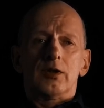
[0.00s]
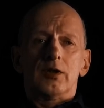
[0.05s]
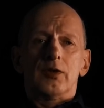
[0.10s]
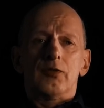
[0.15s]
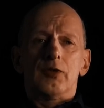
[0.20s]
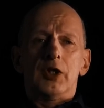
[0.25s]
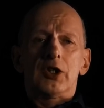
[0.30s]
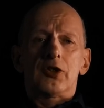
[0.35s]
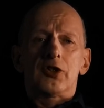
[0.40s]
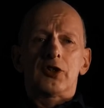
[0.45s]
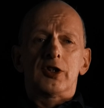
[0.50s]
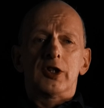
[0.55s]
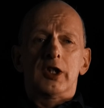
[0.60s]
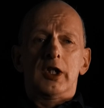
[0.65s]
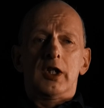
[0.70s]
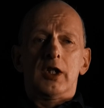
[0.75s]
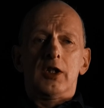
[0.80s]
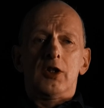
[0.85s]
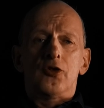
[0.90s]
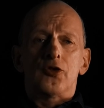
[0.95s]
which
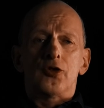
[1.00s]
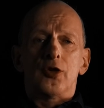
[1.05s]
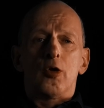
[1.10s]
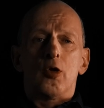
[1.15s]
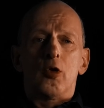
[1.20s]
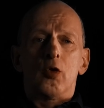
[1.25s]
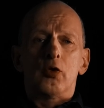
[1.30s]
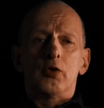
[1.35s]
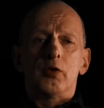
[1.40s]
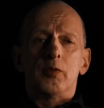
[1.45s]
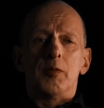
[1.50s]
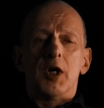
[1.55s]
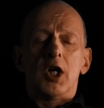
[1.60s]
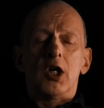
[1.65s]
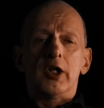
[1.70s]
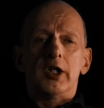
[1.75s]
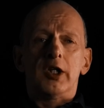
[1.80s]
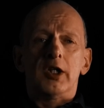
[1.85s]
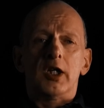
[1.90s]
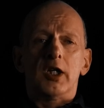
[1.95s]
is owned
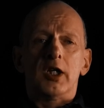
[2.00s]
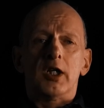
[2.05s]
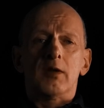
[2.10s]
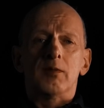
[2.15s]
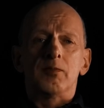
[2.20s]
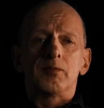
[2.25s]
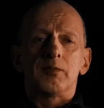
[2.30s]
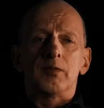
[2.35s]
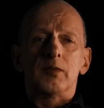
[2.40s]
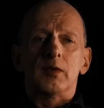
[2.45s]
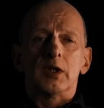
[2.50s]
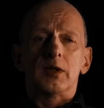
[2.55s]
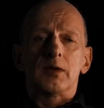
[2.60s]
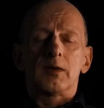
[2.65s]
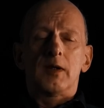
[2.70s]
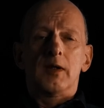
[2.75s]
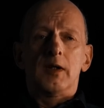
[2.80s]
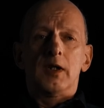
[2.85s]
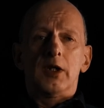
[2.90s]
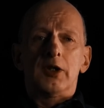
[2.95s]
by
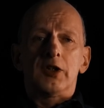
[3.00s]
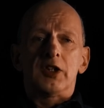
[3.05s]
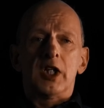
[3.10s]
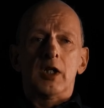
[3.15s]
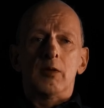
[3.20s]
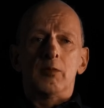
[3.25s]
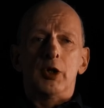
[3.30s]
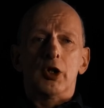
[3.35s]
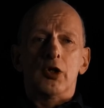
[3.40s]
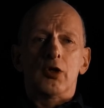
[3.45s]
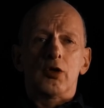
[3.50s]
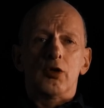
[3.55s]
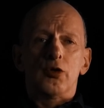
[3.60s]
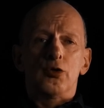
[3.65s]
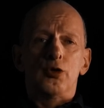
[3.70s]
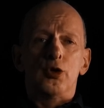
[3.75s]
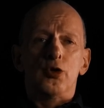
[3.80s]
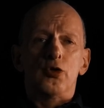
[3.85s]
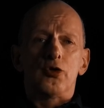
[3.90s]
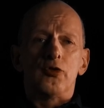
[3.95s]
Kjellbjørn
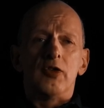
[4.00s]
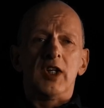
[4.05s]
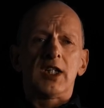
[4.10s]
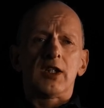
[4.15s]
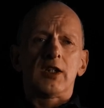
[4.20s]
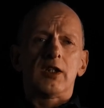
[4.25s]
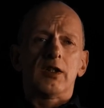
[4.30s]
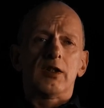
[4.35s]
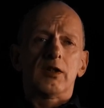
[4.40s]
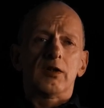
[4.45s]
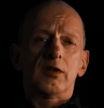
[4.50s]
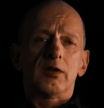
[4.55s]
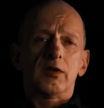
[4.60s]
Tusvik,